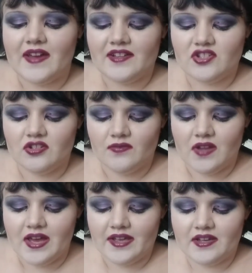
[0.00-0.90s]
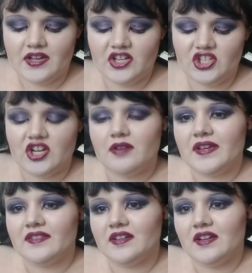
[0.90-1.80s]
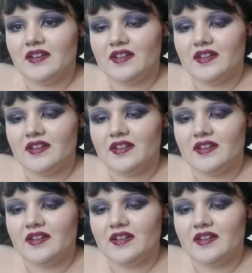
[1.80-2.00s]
that sort of like showing the,